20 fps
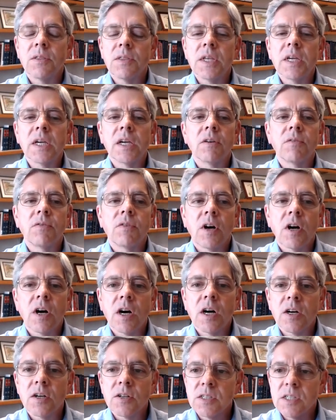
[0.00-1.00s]
Think of
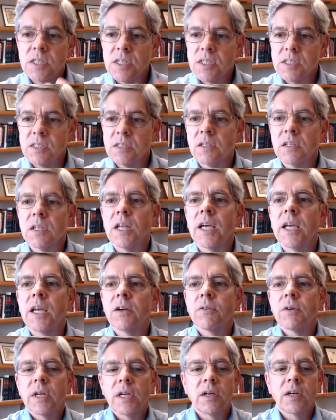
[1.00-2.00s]
ours as
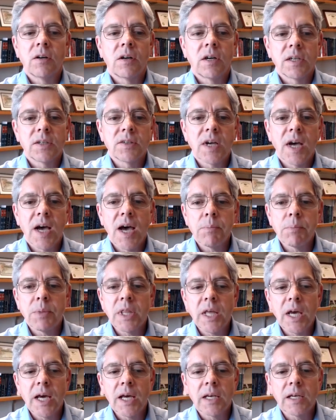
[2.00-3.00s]
layering on top
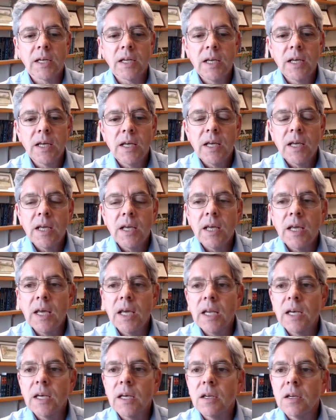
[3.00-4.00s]
of that.
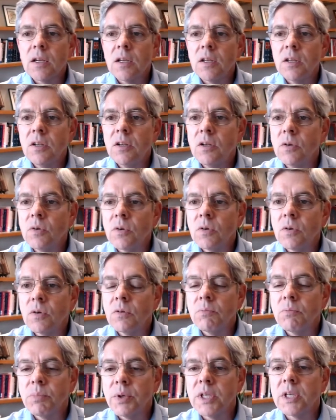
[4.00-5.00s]

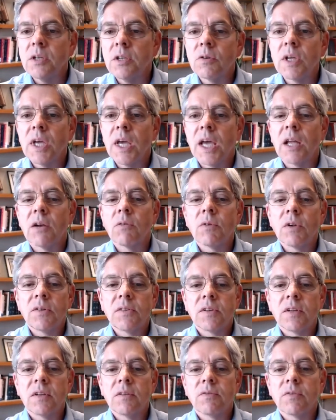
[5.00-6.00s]
But you can
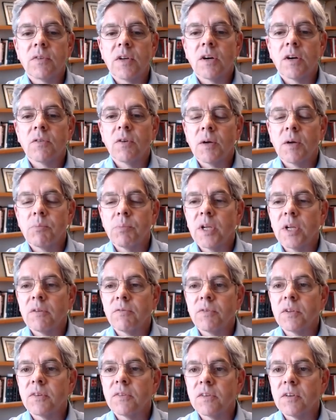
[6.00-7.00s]
receive LRAP
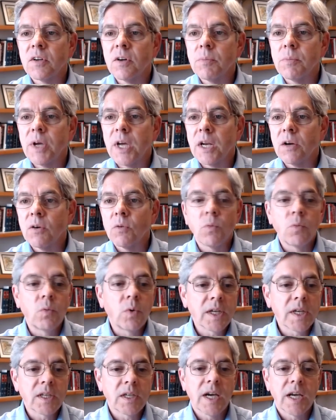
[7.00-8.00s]
benefits no matter
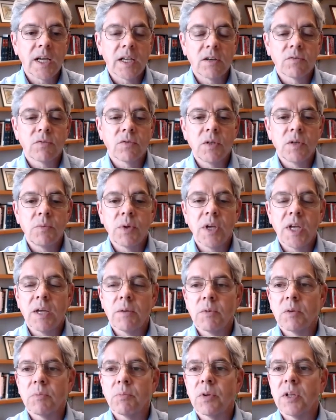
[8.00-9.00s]
what kind of
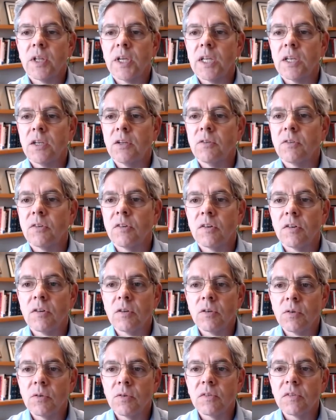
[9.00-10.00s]
repayment plan you
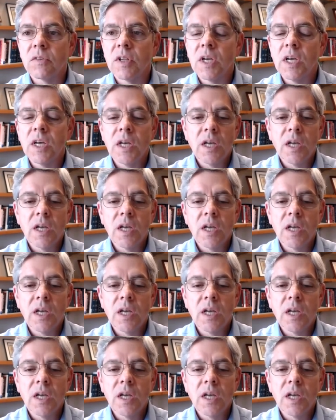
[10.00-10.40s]
choose,